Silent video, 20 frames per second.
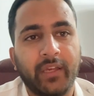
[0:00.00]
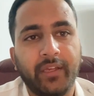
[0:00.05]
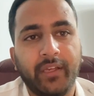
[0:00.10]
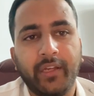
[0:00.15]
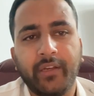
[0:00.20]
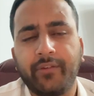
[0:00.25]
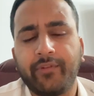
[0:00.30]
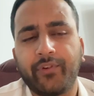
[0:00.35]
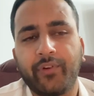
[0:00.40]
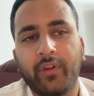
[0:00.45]

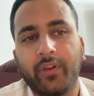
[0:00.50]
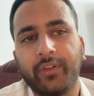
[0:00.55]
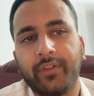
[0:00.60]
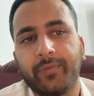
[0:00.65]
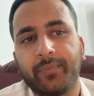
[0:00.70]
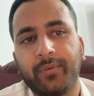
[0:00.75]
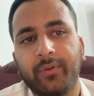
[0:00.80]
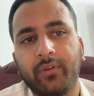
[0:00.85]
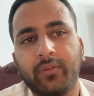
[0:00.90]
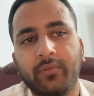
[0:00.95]
it
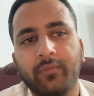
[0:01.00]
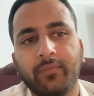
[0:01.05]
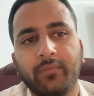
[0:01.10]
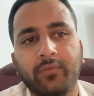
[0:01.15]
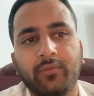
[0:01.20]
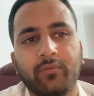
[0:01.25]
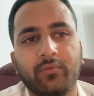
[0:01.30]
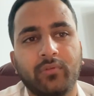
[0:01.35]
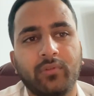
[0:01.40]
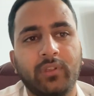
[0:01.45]

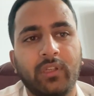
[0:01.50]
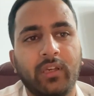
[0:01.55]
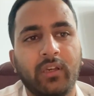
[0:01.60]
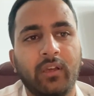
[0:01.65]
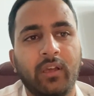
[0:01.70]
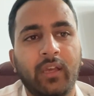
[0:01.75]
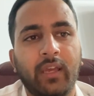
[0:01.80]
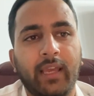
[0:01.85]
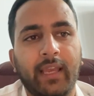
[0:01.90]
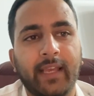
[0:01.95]
transforms to
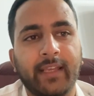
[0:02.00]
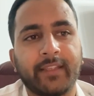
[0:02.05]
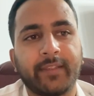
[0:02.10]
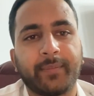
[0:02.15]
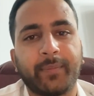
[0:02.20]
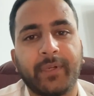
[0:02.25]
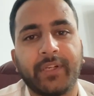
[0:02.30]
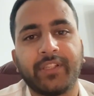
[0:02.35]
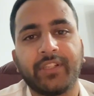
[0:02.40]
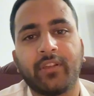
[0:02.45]
the
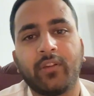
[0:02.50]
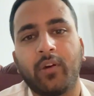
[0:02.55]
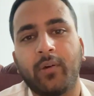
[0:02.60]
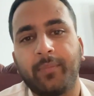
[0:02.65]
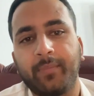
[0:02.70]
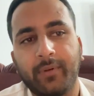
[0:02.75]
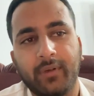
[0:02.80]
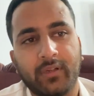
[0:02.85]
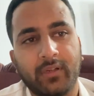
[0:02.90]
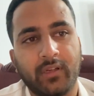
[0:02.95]
expression
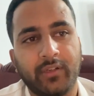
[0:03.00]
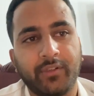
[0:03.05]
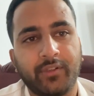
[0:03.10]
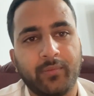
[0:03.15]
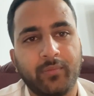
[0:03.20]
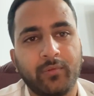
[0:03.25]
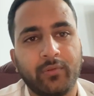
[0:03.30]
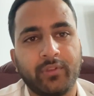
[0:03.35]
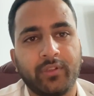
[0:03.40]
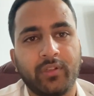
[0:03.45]
of
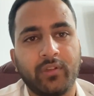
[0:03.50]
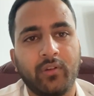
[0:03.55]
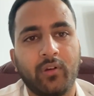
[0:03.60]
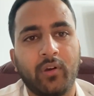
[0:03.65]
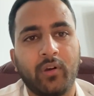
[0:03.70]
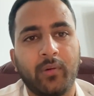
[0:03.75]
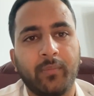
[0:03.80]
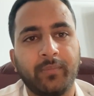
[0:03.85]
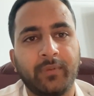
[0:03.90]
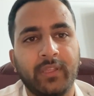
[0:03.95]
contribution
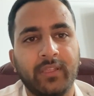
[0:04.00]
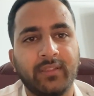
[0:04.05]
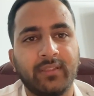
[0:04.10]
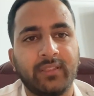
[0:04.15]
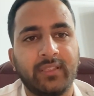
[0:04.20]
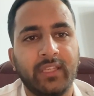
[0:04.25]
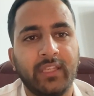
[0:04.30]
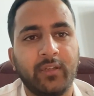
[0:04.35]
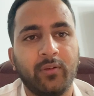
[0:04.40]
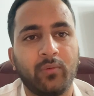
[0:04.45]
of the
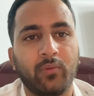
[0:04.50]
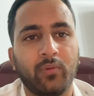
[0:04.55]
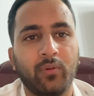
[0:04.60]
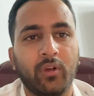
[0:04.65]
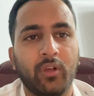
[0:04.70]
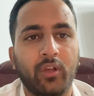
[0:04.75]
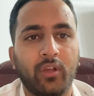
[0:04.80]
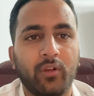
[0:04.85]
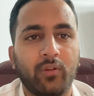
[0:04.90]
zero